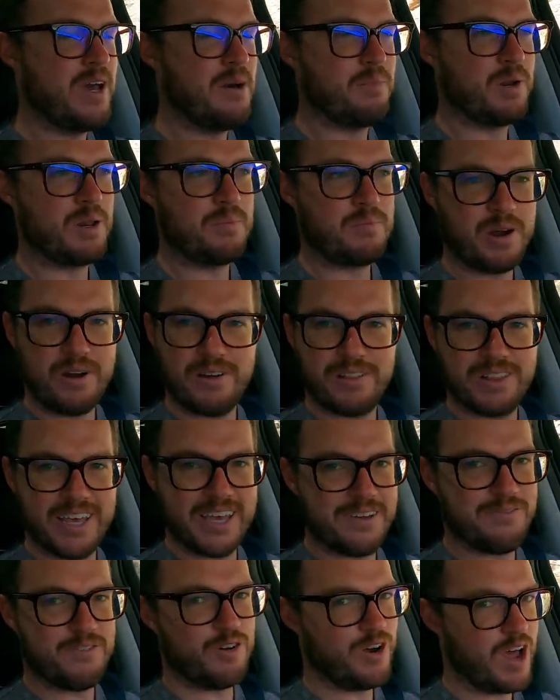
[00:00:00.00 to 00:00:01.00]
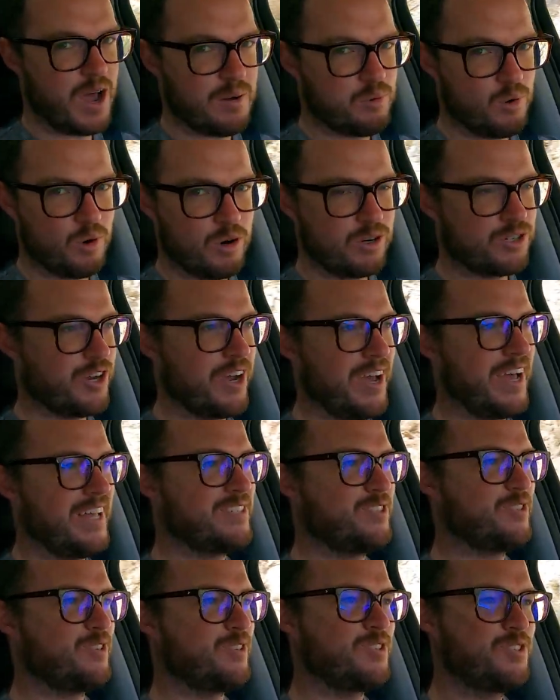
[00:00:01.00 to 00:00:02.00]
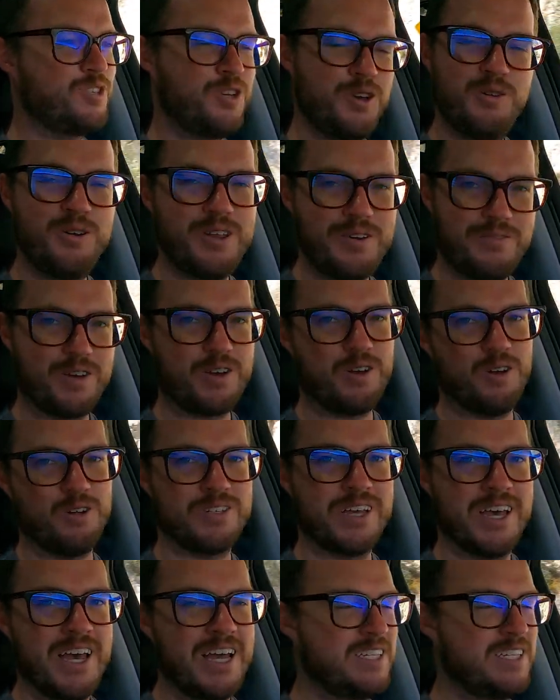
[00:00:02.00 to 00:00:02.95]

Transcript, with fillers: but apparently if you're not Porsche, it's just too difficult